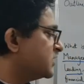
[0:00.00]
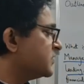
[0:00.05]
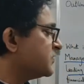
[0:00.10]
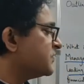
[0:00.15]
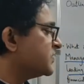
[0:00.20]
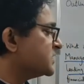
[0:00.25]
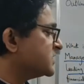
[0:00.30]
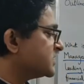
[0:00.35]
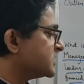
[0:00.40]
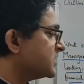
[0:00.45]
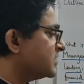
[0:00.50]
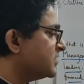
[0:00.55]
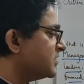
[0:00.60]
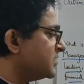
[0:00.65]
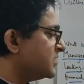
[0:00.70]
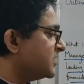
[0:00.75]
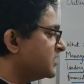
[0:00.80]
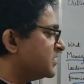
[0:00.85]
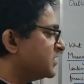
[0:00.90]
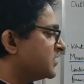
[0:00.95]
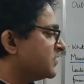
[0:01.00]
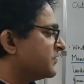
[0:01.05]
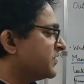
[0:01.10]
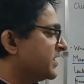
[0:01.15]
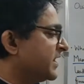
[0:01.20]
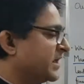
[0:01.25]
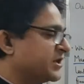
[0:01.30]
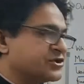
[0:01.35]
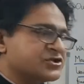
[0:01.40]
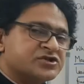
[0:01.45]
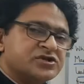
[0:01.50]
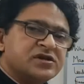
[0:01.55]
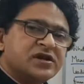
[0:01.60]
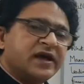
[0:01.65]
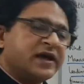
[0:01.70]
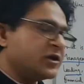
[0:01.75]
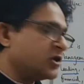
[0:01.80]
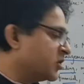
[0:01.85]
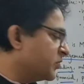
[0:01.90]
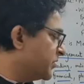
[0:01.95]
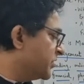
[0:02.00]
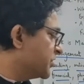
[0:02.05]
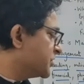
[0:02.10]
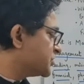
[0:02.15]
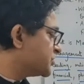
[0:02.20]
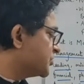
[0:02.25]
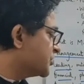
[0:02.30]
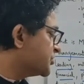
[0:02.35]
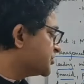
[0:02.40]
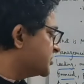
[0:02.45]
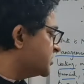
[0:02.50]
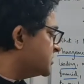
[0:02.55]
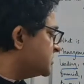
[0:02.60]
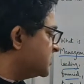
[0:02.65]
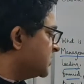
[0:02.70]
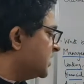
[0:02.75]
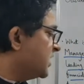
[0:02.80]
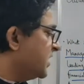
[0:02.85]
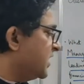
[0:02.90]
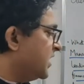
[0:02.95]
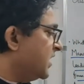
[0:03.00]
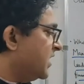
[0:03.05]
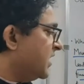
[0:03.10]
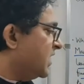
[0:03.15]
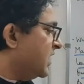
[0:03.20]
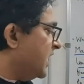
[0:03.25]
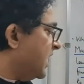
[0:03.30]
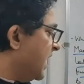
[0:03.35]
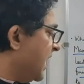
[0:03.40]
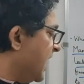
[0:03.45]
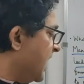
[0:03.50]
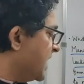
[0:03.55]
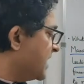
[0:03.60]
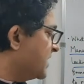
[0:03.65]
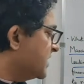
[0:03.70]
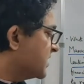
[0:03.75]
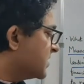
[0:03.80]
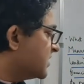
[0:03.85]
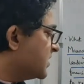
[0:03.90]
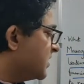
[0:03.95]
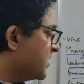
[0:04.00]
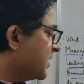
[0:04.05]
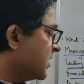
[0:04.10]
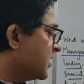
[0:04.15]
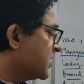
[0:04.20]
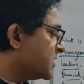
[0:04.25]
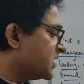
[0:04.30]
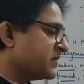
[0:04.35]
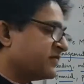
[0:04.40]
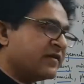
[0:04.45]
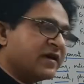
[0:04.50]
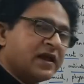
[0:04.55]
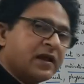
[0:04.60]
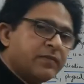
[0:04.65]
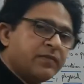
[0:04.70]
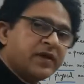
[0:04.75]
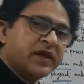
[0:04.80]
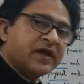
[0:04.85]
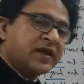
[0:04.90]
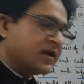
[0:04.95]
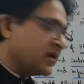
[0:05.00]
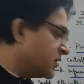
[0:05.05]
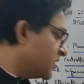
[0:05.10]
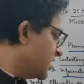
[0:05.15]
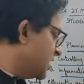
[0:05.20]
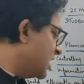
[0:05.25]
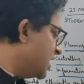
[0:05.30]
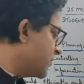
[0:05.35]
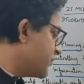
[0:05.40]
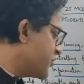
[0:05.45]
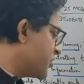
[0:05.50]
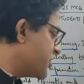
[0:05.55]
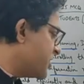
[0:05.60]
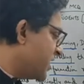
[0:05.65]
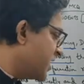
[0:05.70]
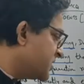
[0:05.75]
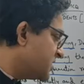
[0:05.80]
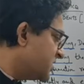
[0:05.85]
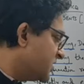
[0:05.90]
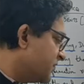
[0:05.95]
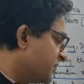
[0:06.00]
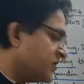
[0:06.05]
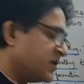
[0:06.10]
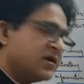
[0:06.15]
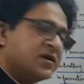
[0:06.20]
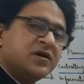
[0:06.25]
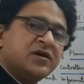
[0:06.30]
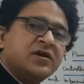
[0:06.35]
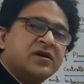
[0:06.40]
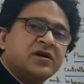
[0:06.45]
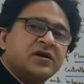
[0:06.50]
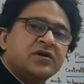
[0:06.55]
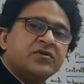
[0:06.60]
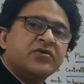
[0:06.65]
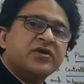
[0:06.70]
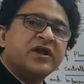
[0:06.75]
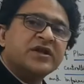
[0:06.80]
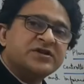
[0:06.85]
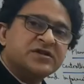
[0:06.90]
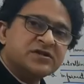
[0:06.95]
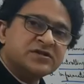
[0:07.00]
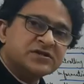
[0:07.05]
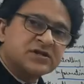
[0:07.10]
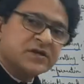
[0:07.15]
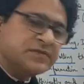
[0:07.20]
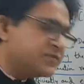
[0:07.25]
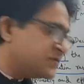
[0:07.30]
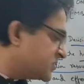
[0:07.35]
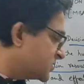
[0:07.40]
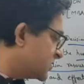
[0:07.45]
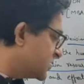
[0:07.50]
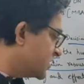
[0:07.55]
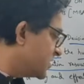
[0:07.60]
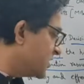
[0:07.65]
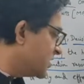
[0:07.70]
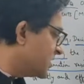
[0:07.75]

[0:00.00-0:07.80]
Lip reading: Physical, financial, and human resources, and developing productive relationships